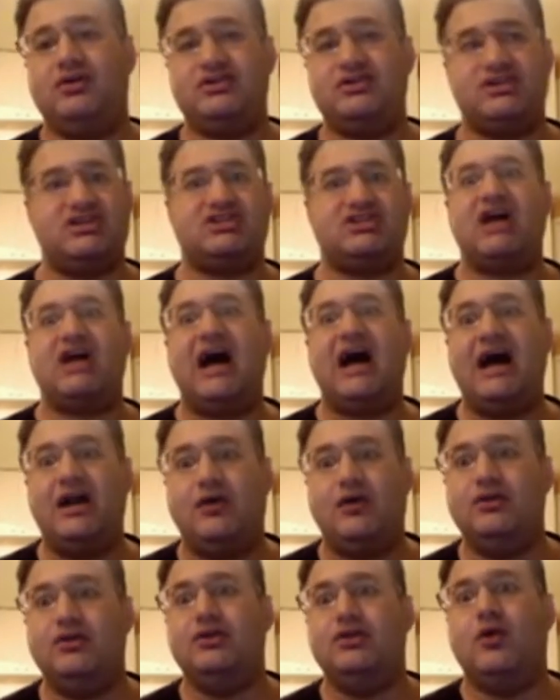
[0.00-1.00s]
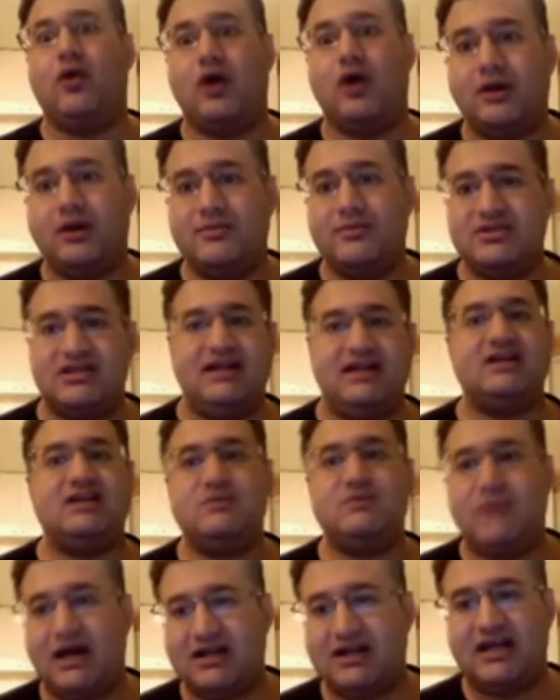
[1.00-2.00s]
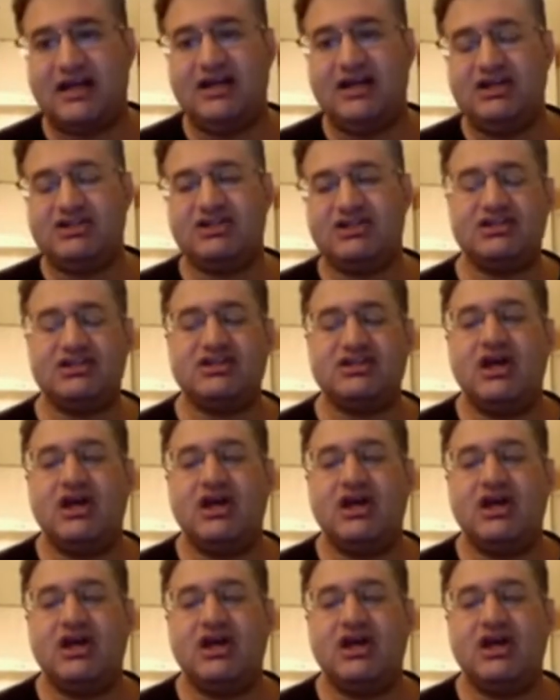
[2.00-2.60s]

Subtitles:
societal norms and expectations,